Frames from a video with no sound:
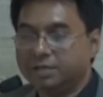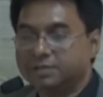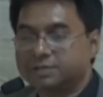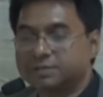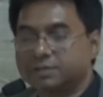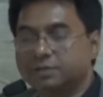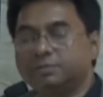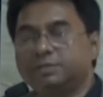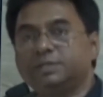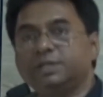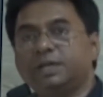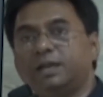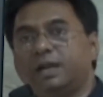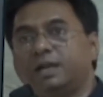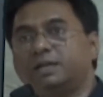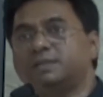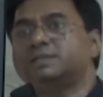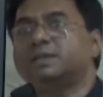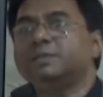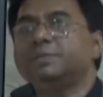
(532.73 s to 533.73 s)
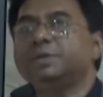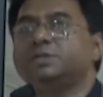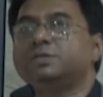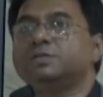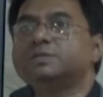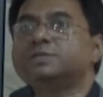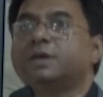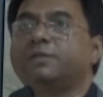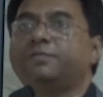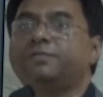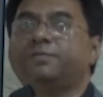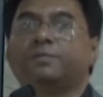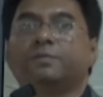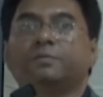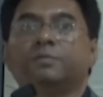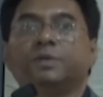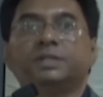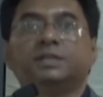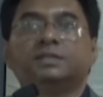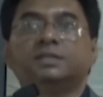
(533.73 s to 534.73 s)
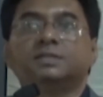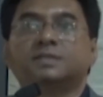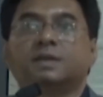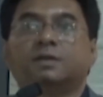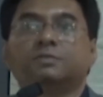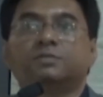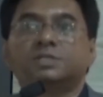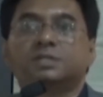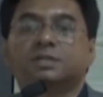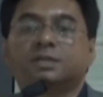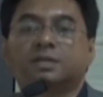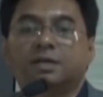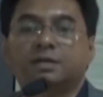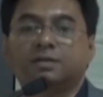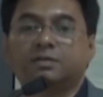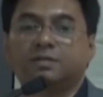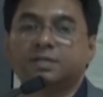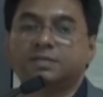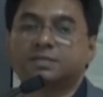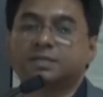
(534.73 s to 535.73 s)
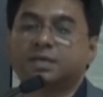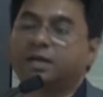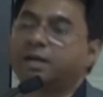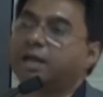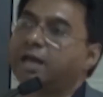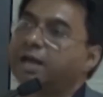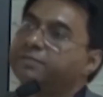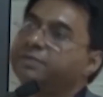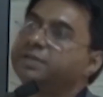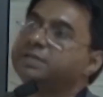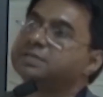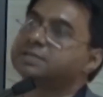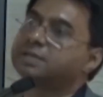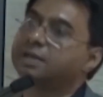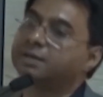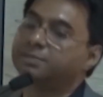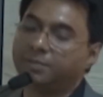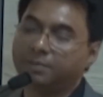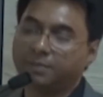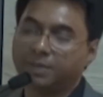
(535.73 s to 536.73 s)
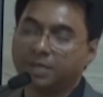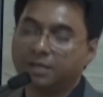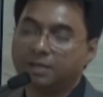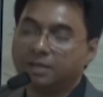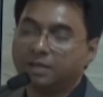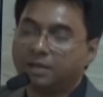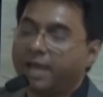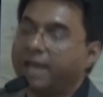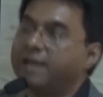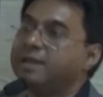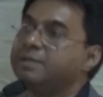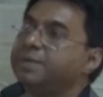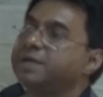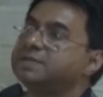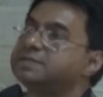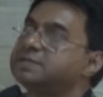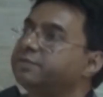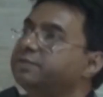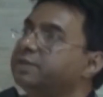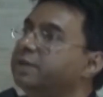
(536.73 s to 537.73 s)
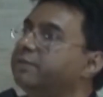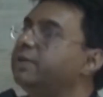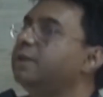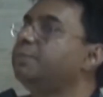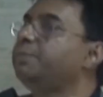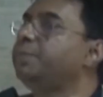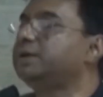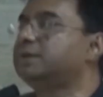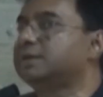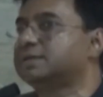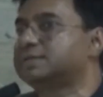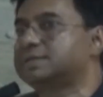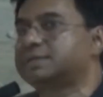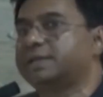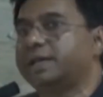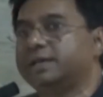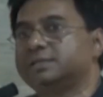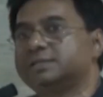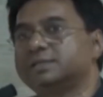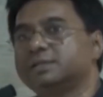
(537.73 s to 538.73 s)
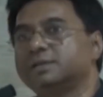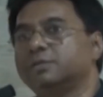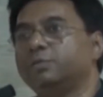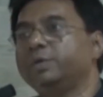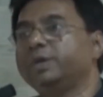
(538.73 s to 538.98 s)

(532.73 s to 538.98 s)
So there are some issues of whether the South Asian countries are having some elements of developmental state.